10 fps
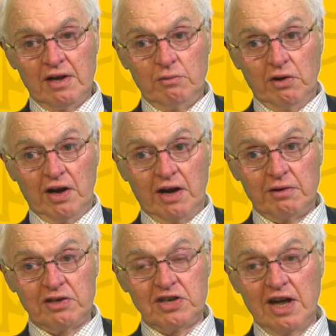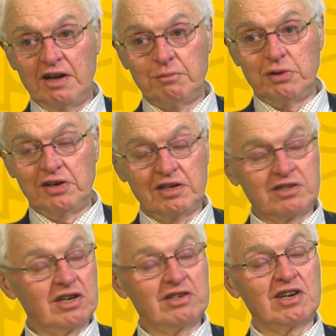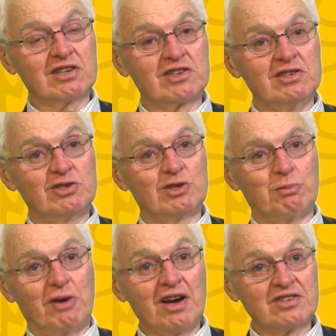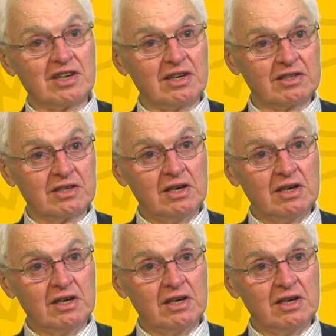when I went down, but it just is surprising